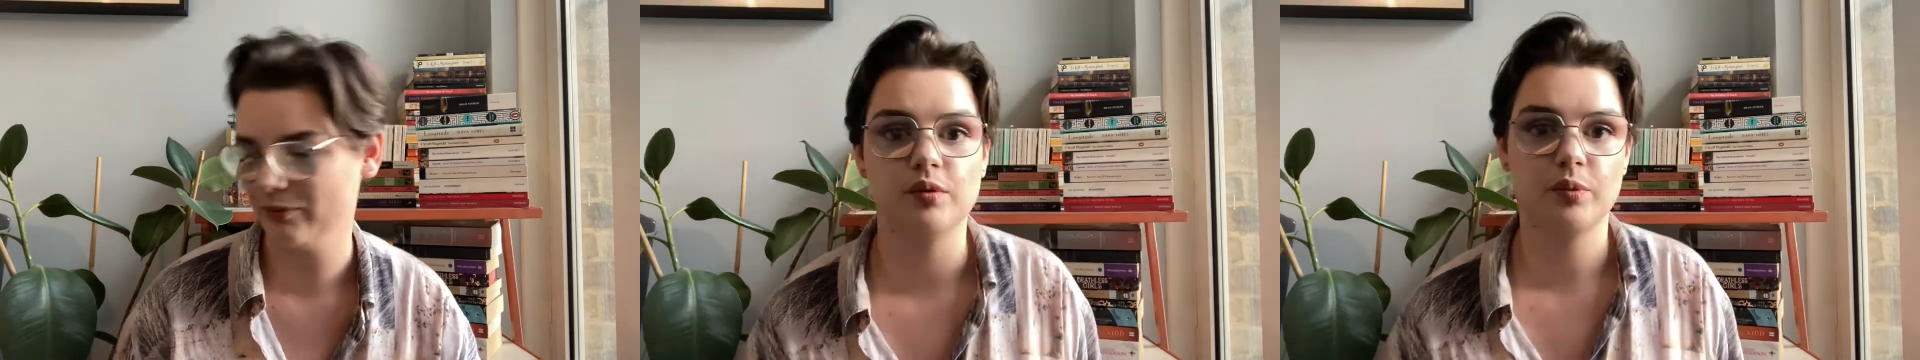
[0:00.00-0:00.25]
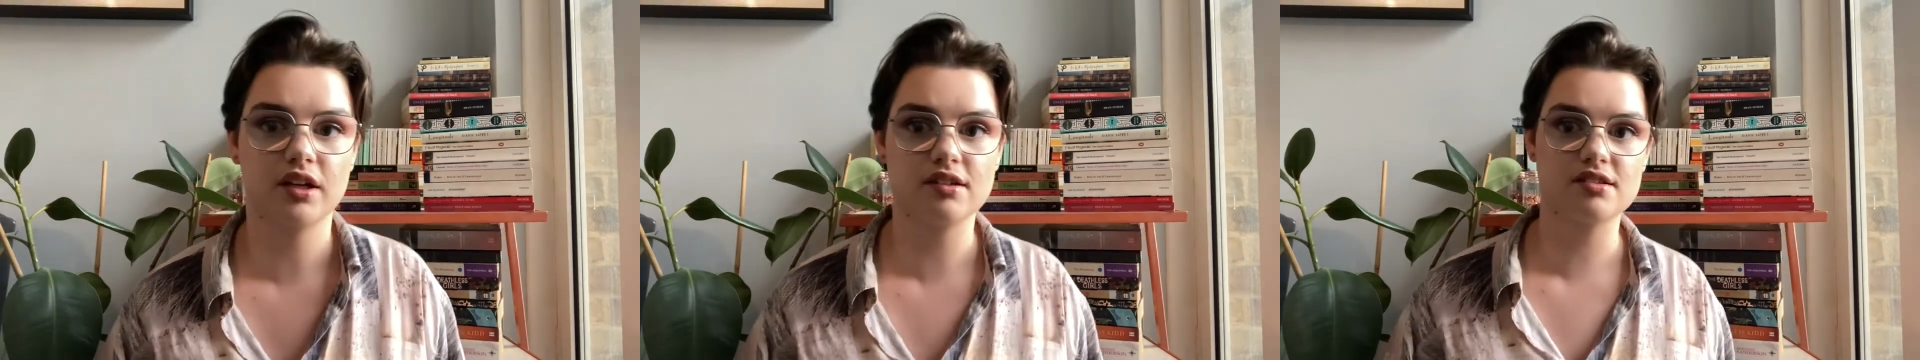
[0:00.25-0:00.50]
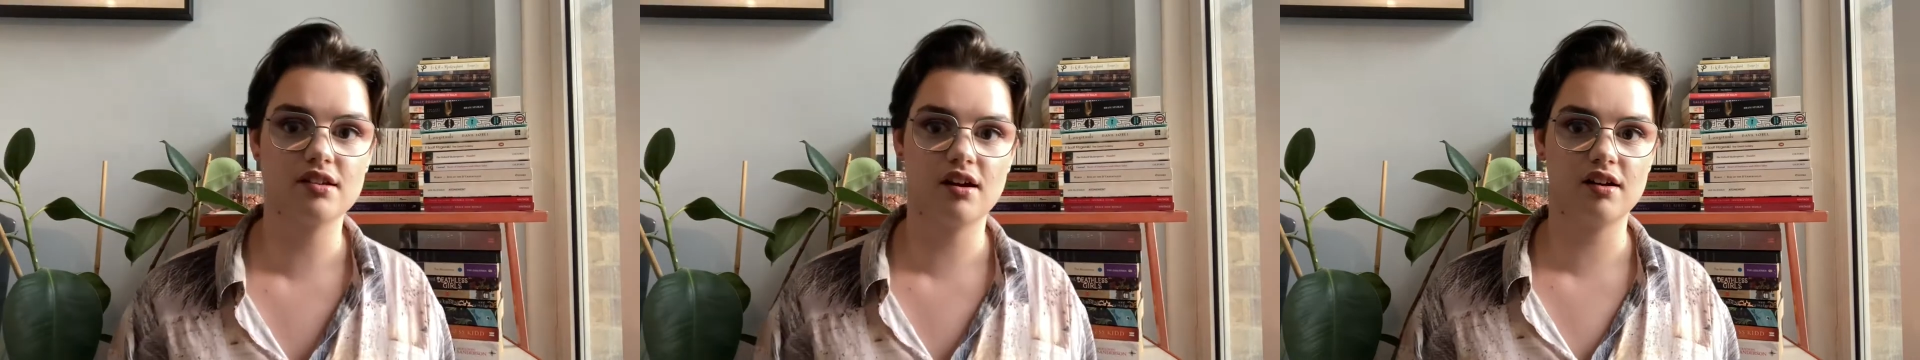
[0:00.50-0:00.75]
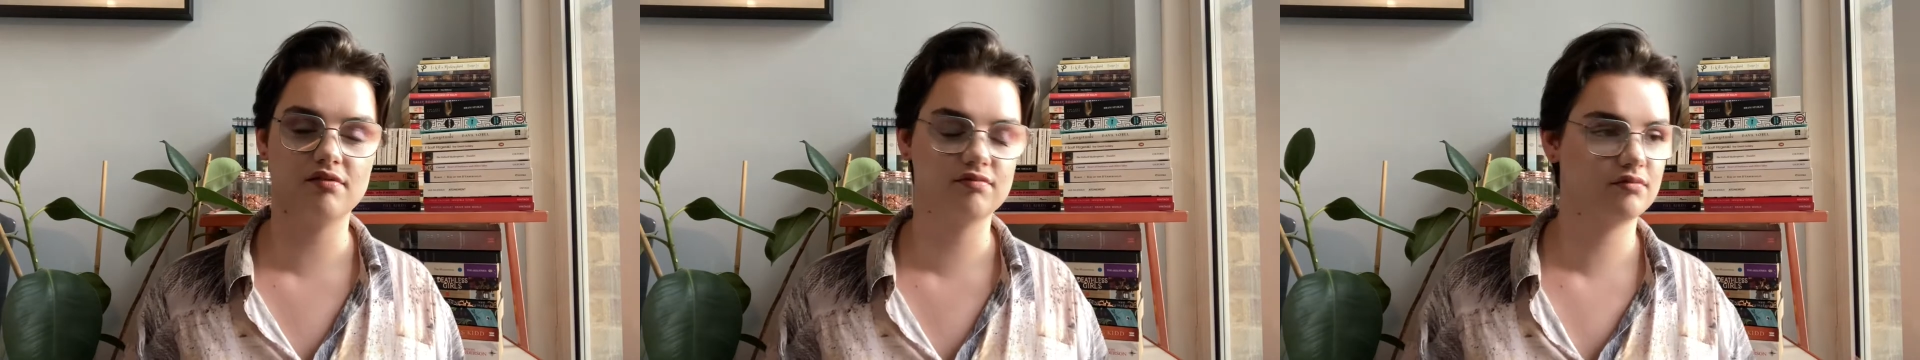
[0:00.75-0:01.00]
We're gonna
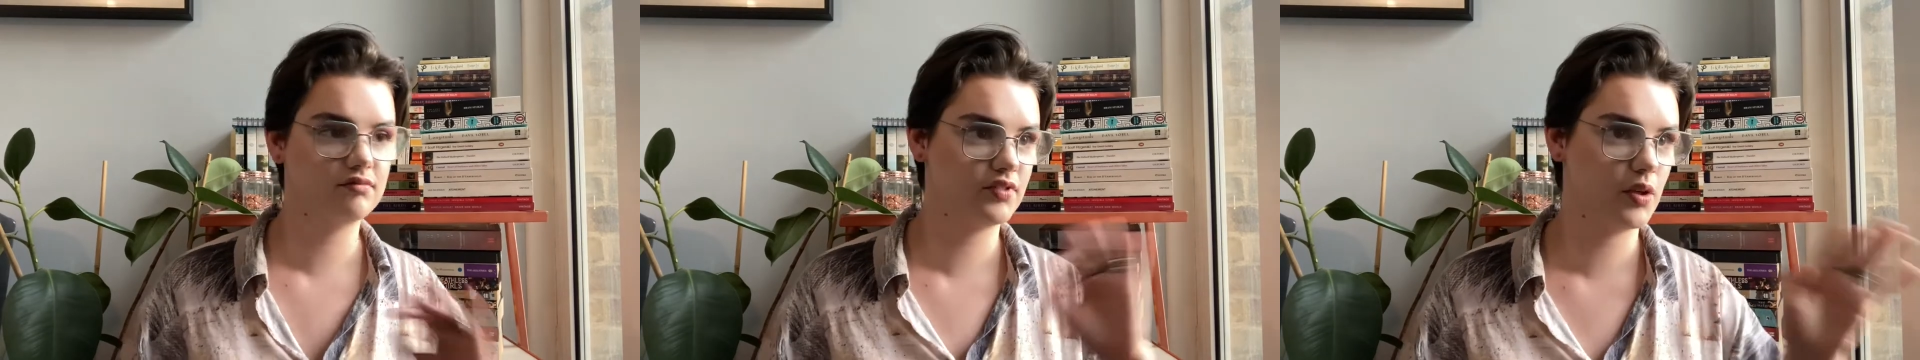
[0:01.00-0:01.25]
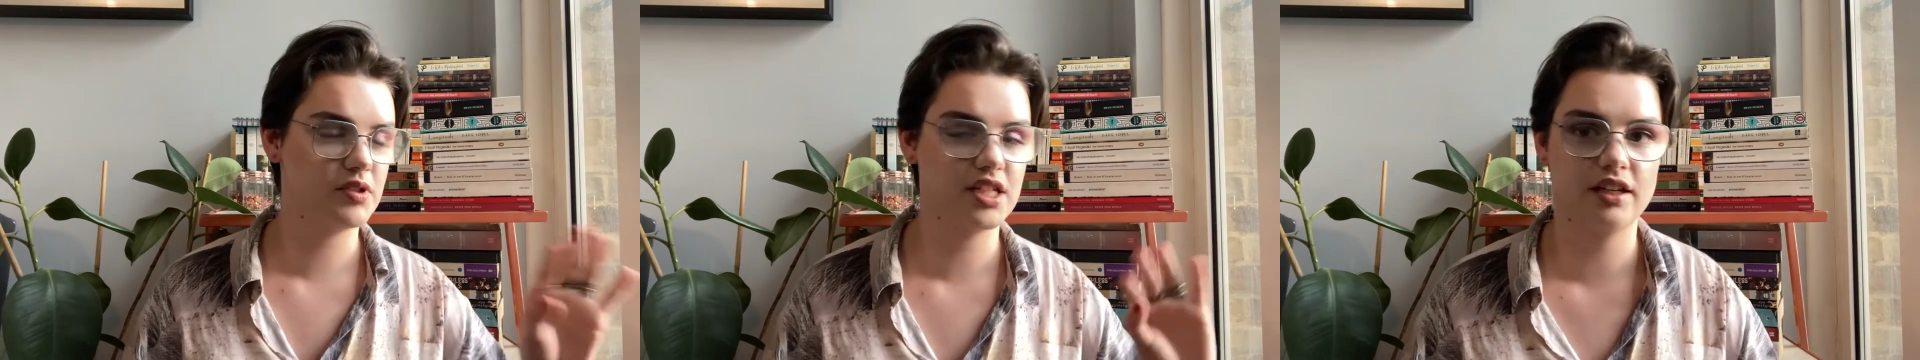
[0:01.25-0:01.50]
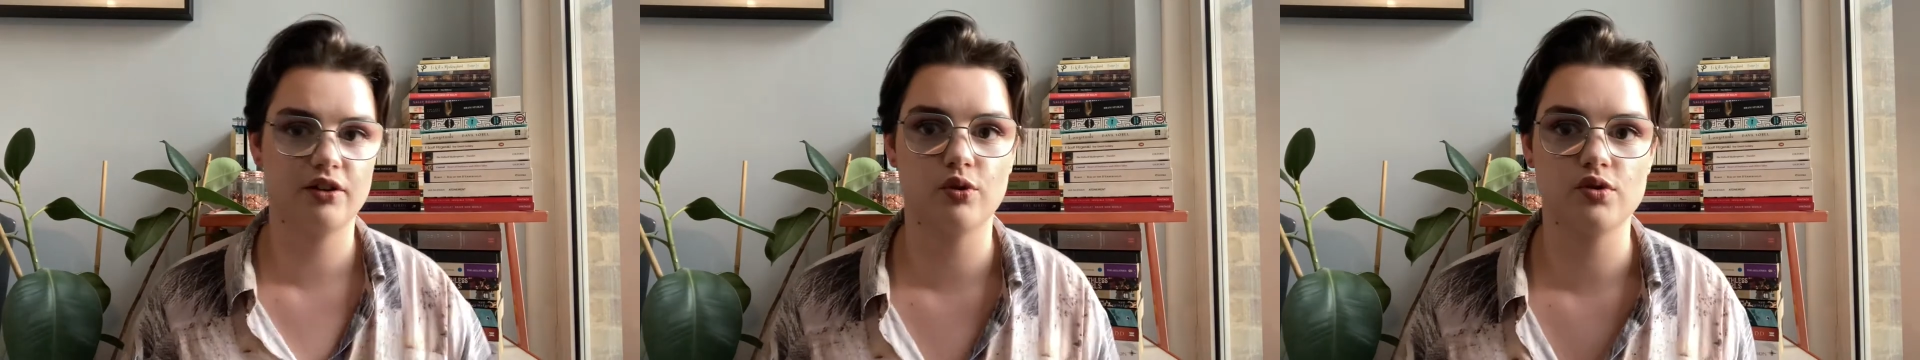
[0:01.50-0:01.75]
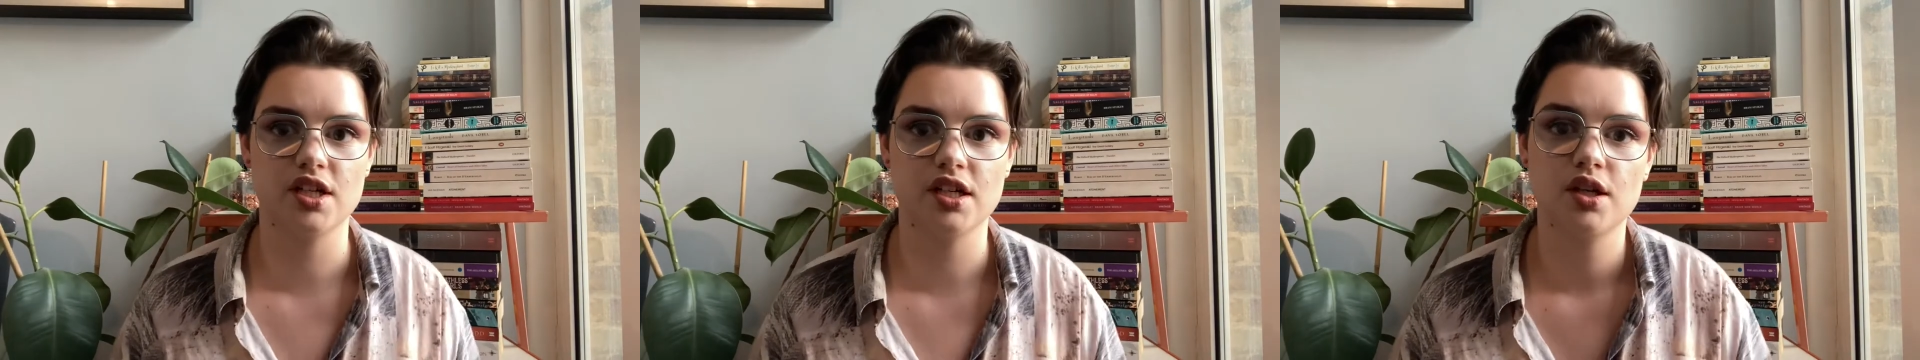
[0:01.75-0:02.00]
start, no particular
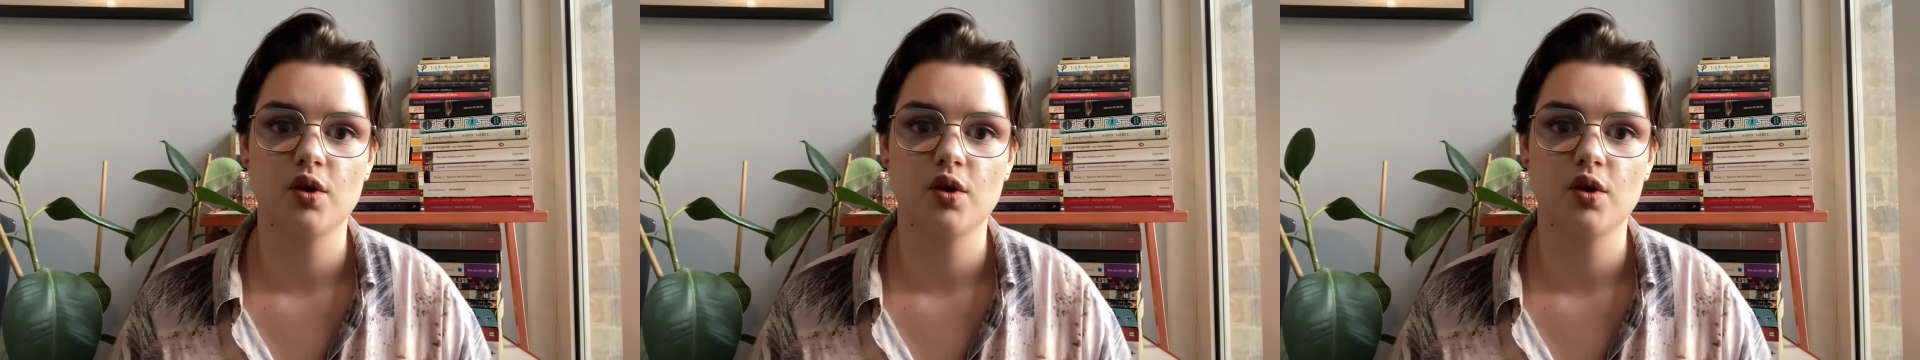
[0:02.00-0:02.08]
order,